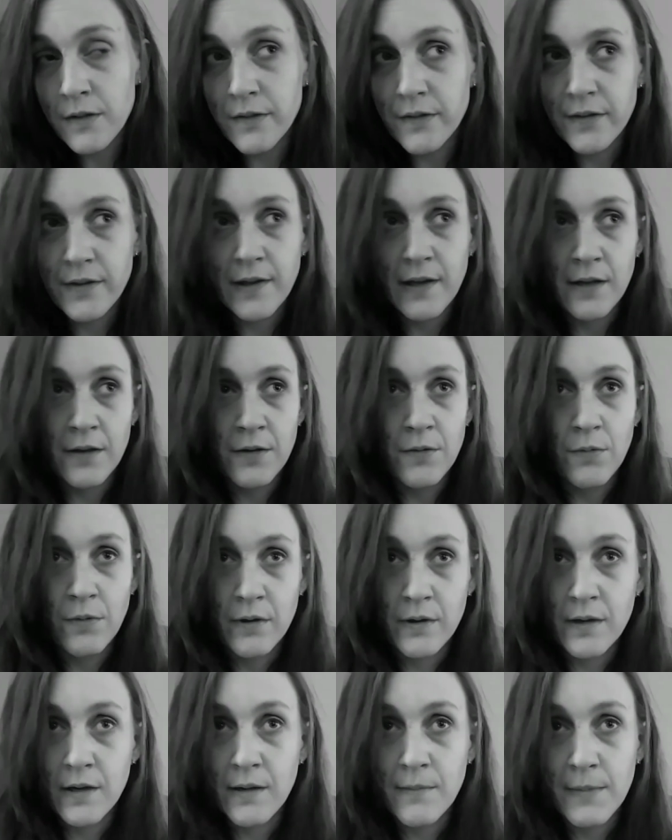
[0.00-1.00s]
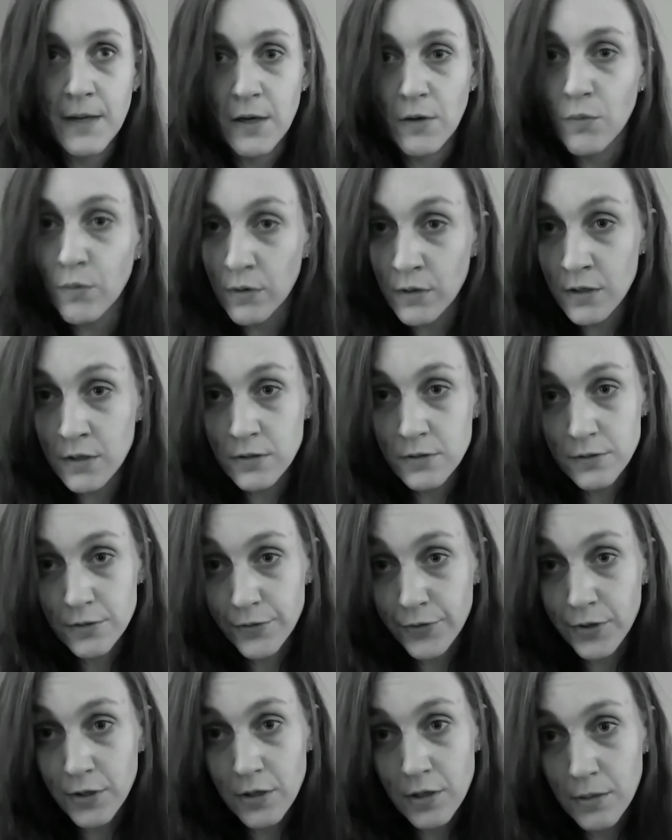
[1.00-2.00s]
than when I'm at
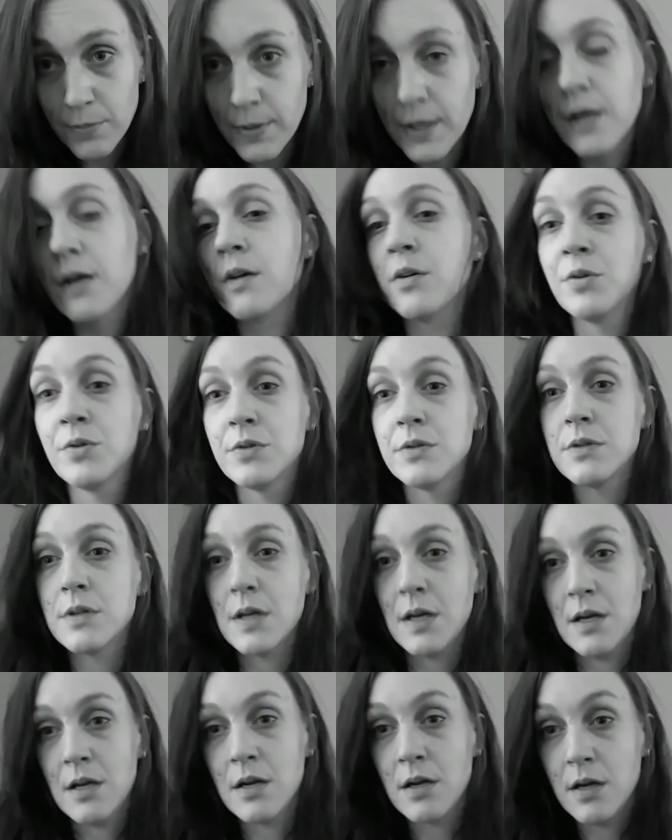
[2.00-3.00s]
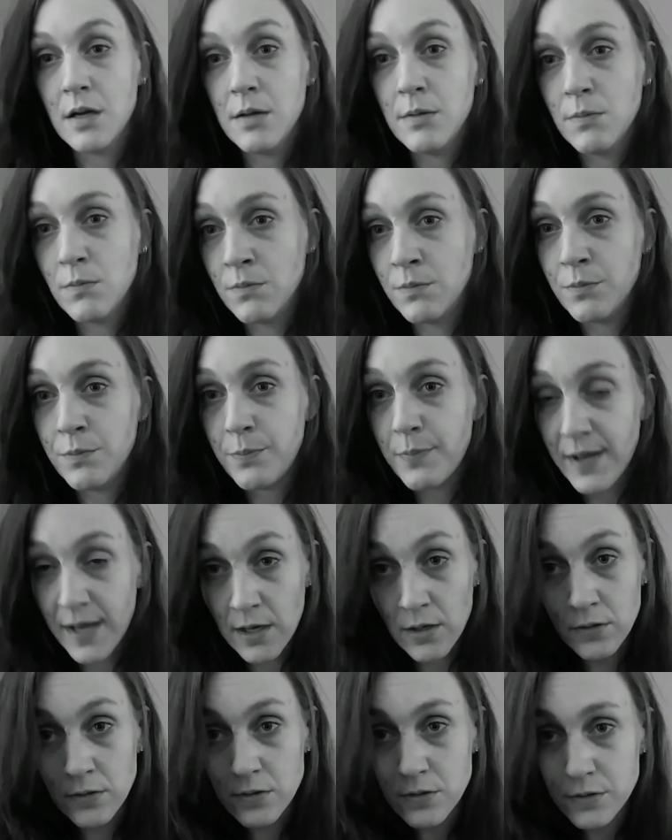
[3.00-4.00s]
130 pounds and I'm
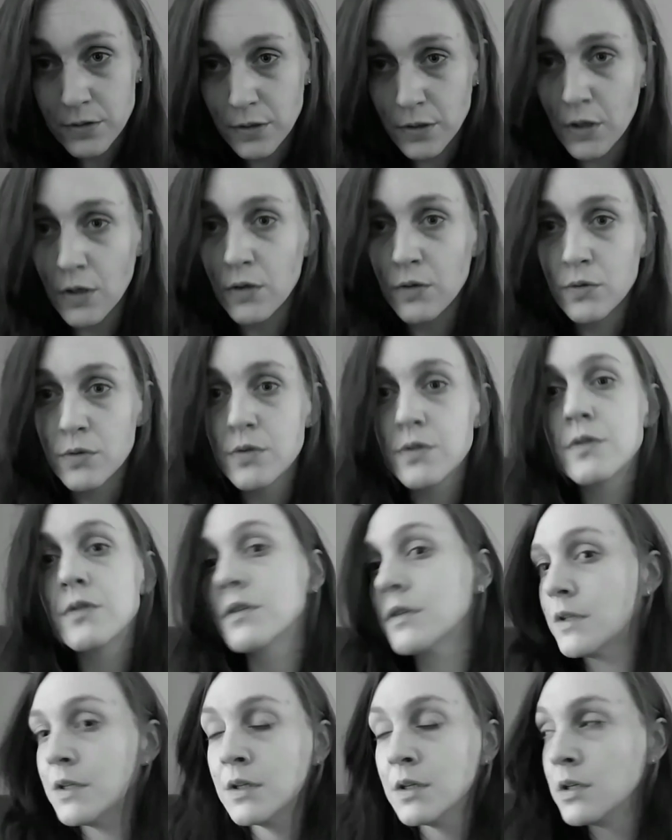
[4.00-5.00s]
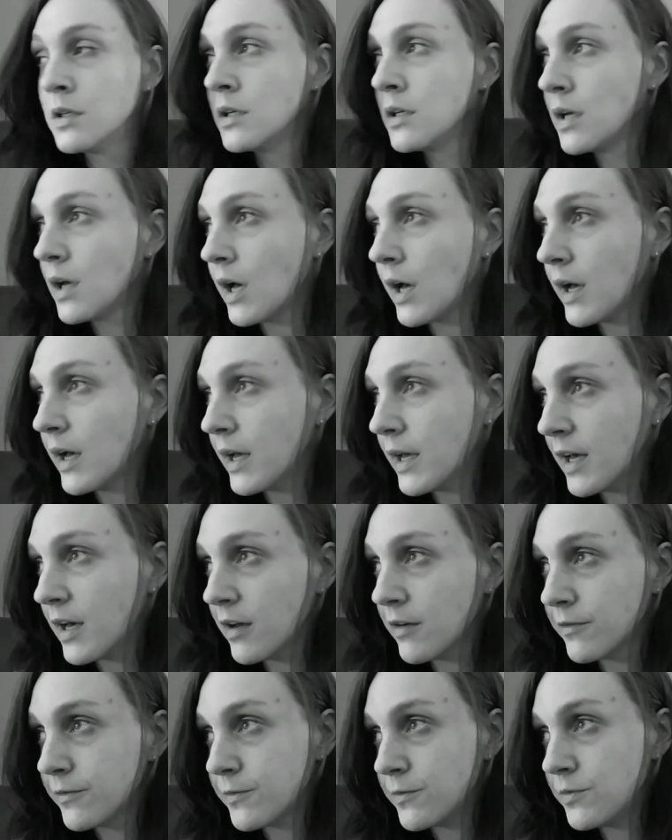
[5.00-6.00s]
pale as a ghost. I
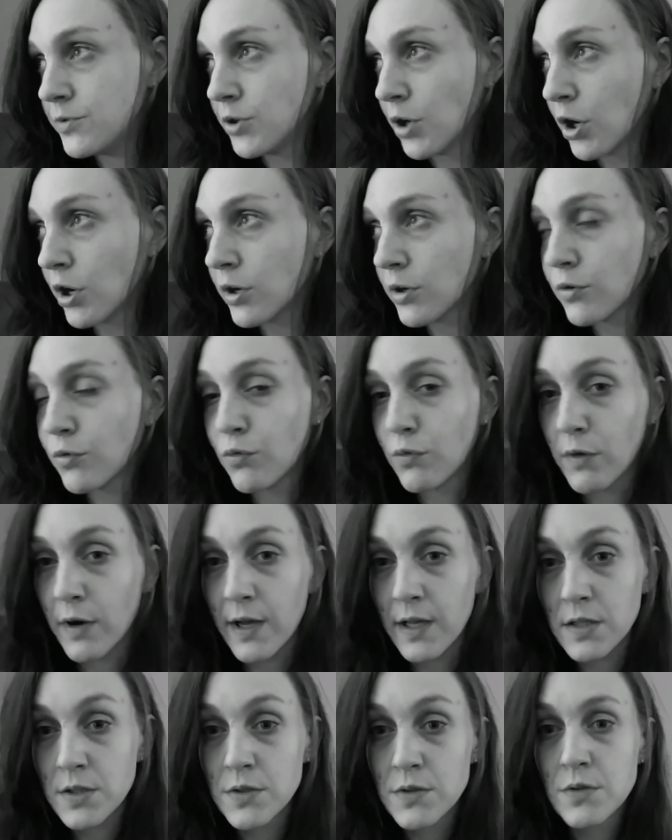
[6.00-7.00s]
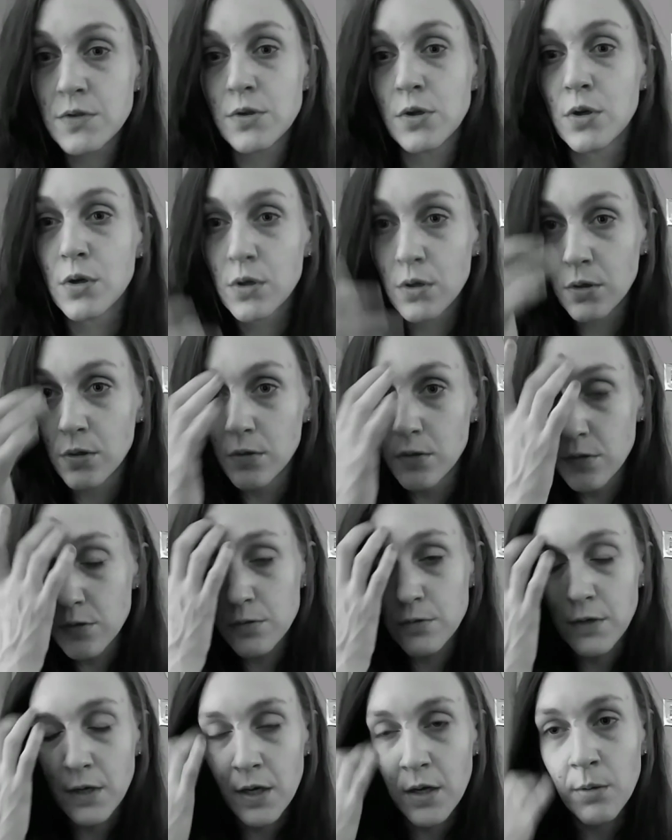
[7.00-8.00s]
have dark red circles
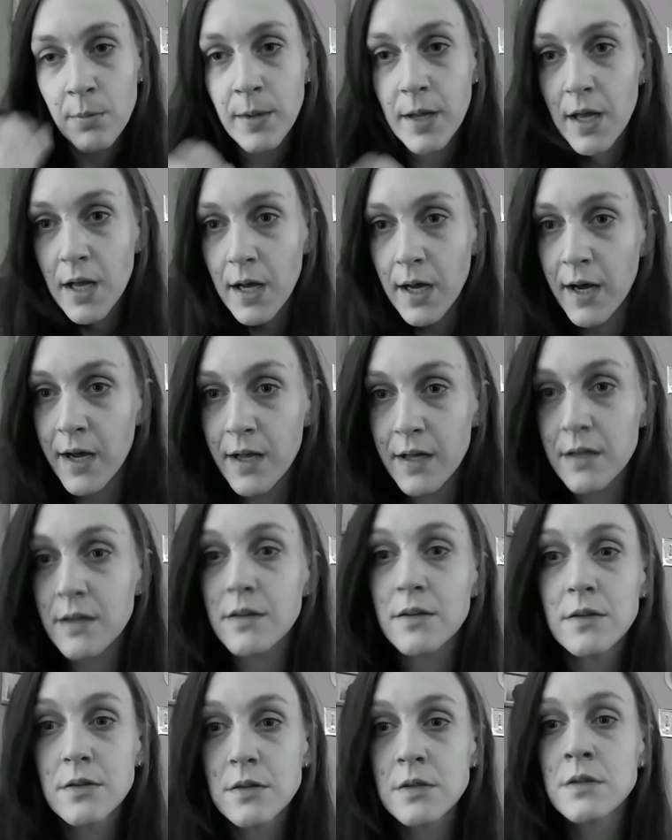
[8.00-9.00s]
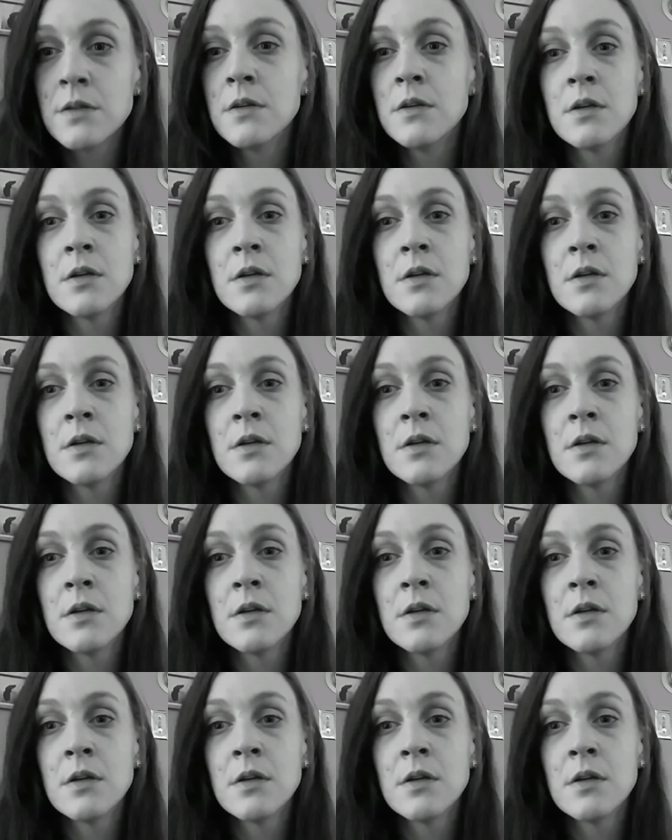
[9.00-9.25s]
around my eyes.